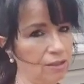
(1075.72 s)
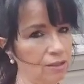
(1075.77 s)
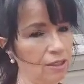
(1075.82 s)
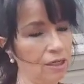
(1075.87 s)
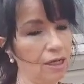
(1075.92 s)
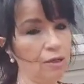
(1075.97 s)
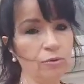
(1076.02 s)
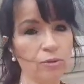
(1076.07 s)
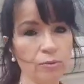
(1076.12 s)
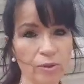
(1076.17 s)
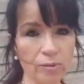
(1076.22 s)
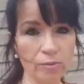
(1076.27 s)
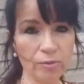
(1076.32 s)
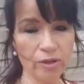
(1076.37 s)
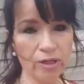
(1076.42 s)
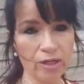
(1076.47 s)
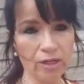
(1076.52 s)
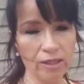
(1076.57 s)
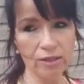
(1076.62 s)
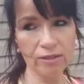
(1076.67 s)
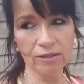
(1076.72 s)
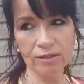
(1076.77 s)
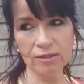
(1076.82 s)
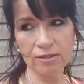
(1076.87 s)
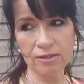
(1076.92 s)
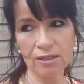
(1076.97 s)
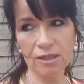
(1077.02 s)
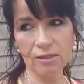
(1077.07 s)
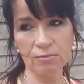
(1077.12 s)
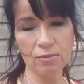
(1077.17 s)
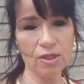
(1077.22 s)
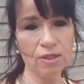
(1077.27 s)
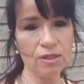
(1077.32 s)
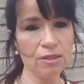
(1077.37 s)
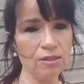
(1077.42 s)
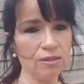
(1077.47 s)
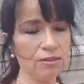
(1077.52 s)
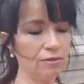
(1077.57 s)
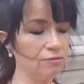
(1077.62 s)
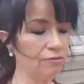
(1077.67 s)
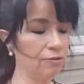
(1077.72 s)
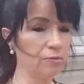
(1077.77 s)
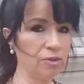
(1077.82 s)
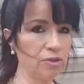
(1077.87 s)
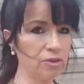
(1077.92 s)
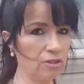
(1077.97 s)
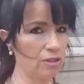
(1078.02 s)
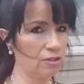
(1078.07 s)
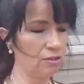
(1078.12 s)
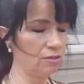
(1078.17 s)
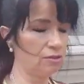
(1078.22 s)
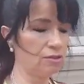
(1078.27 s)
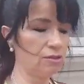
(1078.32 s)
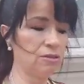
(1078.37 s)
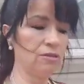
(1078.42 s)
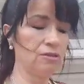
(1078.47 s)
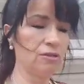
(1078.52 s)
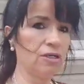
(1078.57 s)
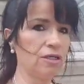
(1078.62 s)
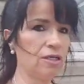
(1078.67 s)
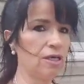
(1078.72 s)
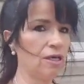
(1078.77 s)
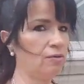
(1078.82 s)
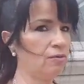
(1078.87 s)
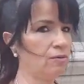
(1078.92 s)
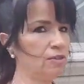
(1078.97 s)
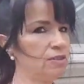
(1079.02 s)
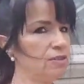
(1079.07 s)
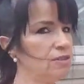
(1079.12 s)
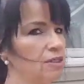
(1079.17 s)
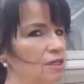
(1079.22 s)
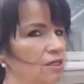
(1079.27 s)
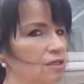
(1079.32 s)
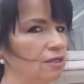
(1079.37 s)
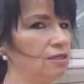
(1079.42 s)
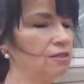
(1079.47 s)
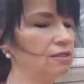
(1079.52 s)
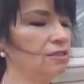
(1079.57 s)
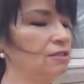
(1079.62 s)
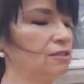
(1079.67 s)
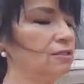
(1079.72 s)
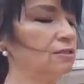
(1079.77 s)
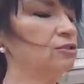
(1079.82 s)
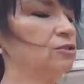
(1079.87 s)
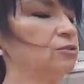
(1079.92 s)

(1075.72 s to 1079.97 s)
And remember, guys, I'm not from this country, so I can't really say a lot of English